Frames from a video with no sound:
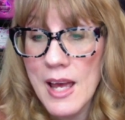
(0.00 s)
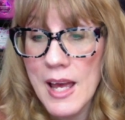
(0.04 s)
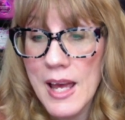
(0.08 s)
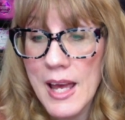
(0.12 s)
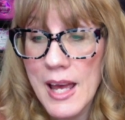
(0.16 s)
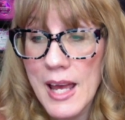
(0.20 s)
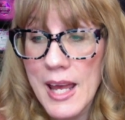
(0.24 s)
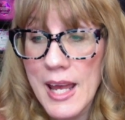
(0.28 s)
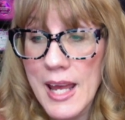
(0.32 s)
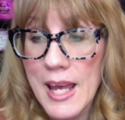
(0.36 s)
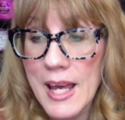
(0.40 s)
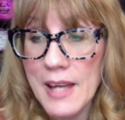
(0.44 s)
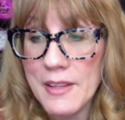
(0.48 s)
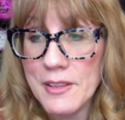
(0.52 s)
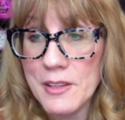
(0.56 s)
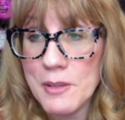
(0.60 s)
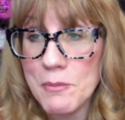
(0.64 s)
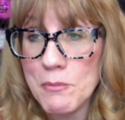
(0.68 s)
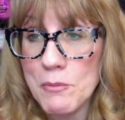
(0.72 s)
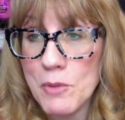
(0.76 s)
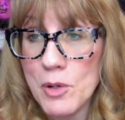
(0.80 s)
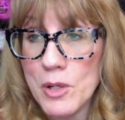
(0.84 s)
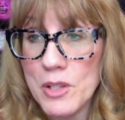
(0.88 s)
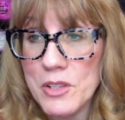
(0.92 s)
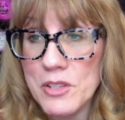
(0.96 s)
and the
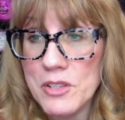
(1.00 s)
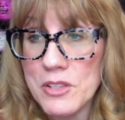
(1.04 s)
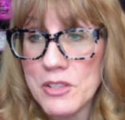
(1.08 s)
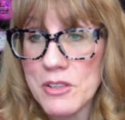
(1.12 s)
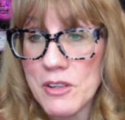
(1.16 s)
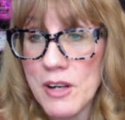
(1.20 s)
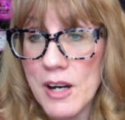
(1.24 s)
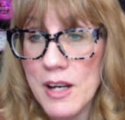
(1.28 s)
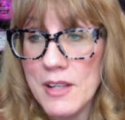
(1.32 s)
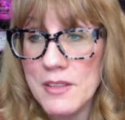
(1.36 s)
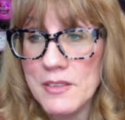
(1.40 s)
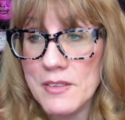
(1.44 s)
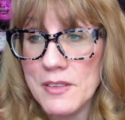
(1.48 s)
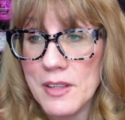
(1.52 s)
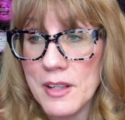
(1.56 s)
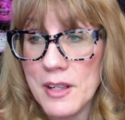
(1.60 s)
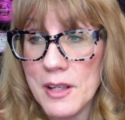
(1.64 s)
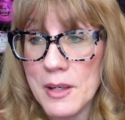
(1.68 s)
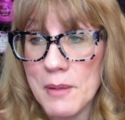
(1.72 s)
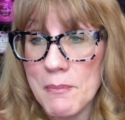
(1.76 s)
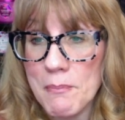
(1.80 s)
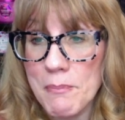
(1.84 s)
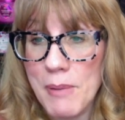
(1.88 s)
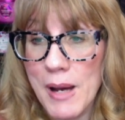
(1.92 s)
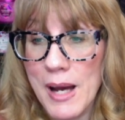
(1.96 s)

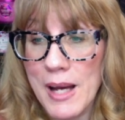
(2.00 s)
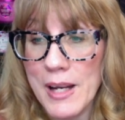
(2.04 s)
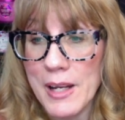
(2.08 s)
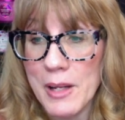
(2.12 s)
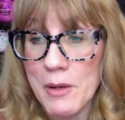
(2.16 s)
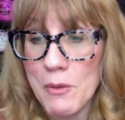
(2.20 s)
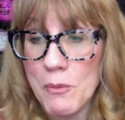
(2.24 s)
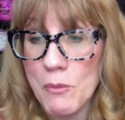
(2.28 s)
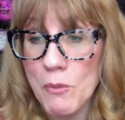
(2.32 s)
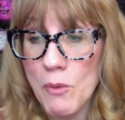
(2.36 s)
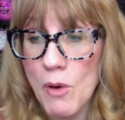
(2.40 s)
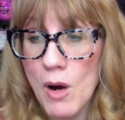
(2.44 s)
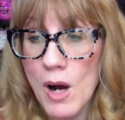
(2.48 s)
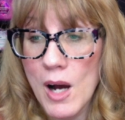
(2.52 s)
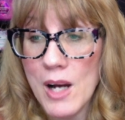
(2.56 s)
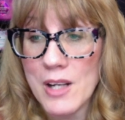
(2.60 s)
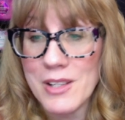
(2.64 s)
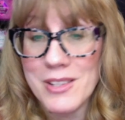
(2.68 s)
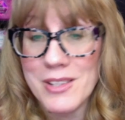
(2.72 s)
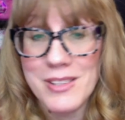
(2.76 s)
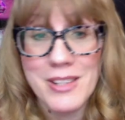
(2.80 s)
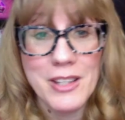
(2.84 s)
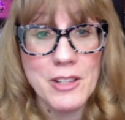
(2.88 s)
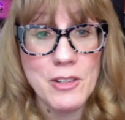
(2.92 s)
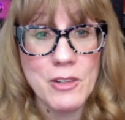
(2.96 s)
moisturizing body
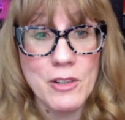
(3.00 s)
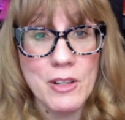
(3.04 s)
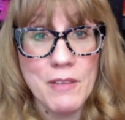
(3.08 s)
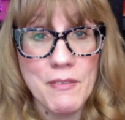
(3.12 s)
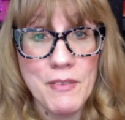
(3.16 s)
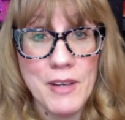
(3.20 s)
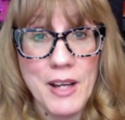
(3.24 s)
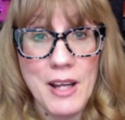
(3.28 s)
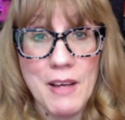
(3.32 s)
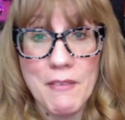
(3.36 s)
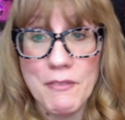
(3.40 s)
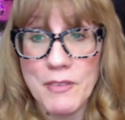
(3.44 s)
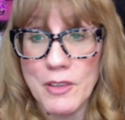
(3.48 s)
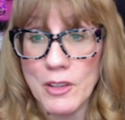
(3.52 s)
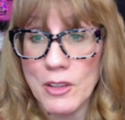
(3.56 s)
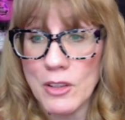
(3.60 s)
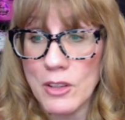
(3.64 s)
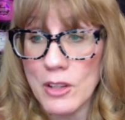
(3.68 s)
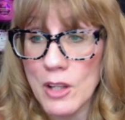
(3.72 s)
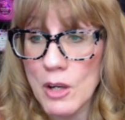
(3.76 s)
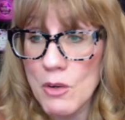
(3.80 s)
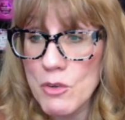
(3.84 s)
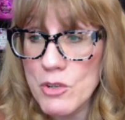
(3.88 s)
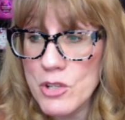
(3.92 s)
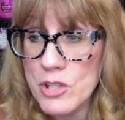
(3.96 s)
wash. They don't even have the
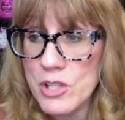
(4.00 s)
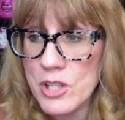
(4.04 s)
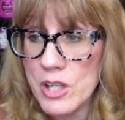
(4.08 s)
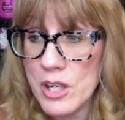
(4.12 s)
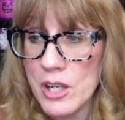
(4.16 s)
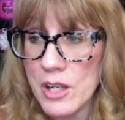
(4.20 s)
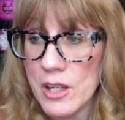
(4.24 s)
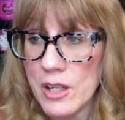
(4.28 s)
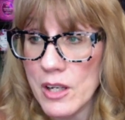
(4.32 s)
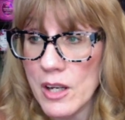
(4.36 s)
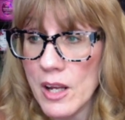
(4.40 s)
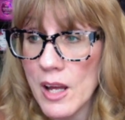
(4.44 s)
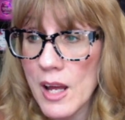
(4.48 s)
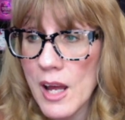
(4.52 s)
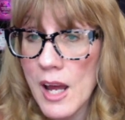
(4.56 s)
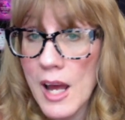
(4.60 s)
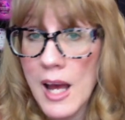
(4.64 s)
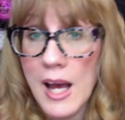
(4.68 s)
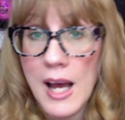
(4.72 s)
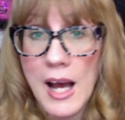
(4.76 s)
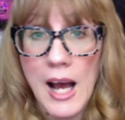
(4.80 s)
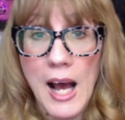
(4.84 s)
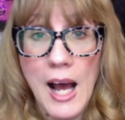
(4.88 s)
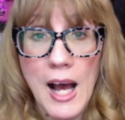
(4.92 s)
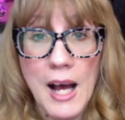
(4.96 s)
lotion
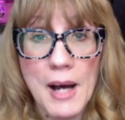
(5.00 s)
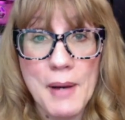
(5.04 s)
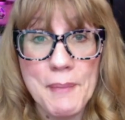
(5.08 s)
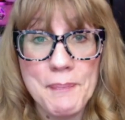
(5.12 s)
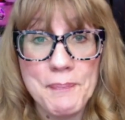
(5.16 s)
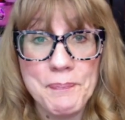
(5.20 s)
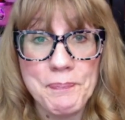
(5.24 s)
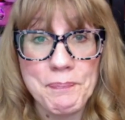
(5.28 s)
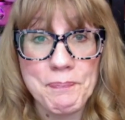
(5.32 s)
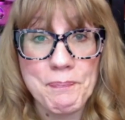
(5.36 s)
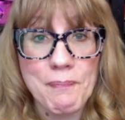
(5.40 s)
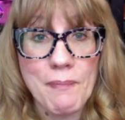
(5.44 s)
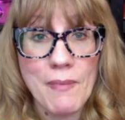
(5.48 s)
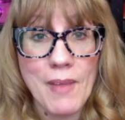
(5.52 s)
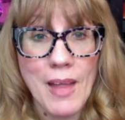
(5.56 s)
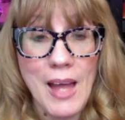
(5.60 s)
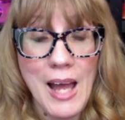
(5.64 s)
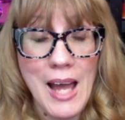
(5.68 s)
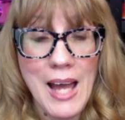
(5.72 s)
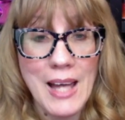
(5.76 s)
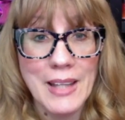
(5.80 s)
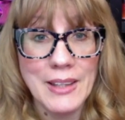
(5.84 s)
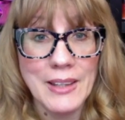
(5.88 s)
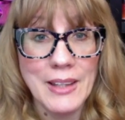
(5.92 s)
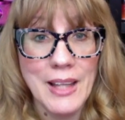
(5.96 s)
um,
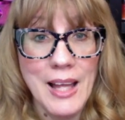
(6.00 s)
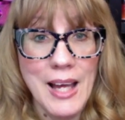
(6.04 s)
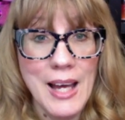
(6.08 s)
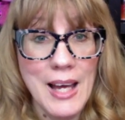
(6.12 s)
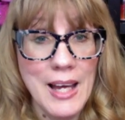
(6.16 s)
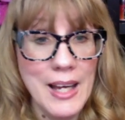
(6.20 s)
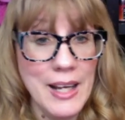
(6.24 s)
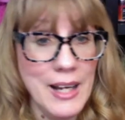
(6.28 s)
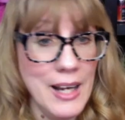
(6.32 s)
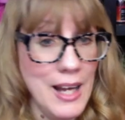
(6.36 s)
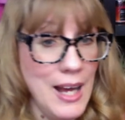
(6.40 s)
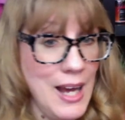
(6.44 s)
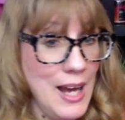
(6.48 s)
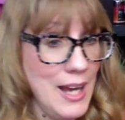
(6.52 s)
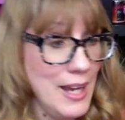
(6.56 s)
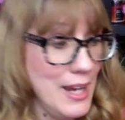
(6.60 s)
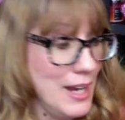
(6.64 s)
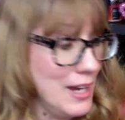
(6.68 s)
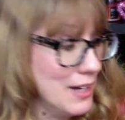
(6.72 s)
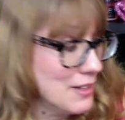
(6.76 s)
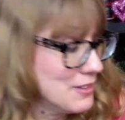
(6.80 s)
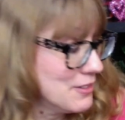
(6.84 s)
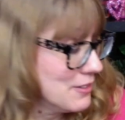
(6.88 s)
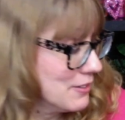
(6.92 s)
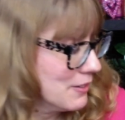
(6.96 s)
online. I
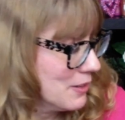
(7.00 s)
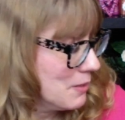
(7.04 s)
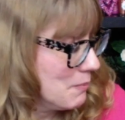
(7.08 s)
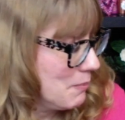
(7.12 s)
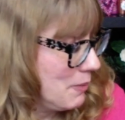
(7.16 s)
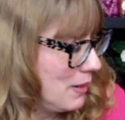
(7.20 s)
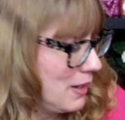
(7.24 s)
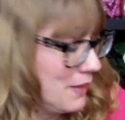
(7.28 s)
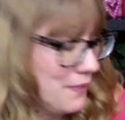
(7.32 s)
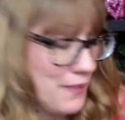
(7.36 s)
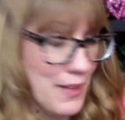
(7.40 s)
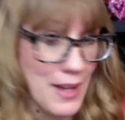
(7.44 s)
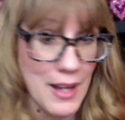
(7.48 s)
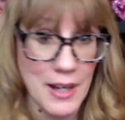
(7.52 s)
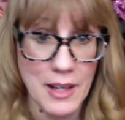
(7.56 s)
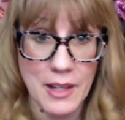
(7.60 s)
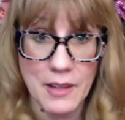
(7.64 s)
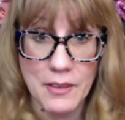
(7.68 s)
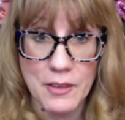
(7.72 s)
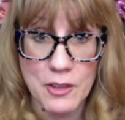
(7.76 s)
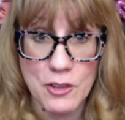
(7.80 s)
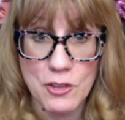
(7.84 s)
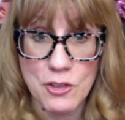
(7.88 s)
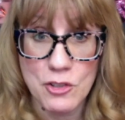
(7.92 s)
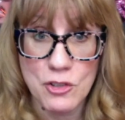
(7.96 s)
actually bought that
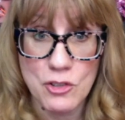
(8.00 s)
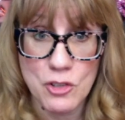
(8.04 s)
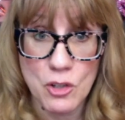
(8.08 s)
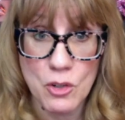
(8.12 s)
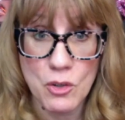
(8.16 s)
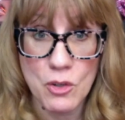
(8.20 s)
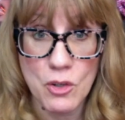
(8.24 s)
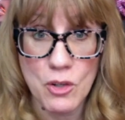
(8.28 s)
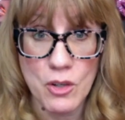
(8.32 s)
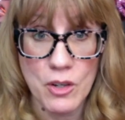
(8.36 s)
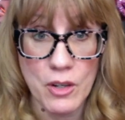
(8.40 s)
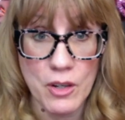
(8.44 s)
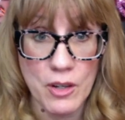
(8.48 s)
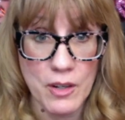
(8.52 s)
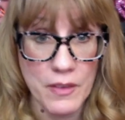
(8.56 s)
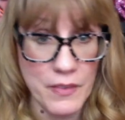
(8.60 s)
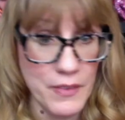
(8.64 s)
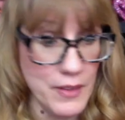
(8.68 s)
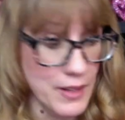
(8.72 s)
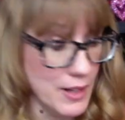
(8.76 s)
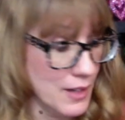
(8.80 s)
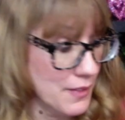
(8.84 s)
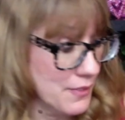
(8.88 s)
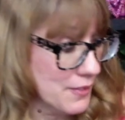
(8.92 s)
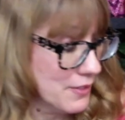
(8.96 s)
in the store
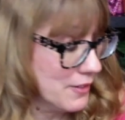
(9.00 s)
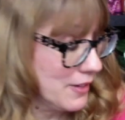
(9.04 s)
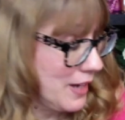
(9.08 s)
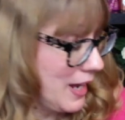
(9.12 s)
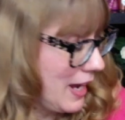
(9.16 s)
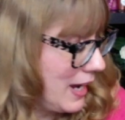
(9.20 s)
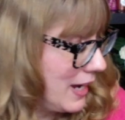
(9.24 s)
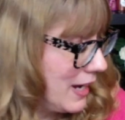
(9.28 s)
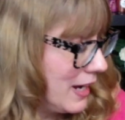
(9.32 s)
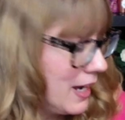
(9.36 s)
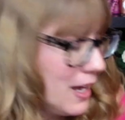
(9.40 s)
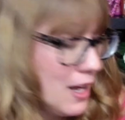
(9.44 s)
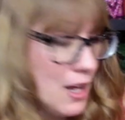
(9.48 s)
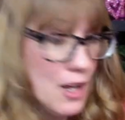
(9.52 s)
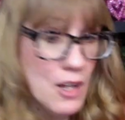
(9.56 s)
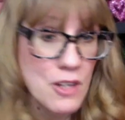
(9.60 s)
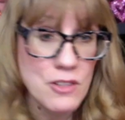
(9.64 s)
the other day.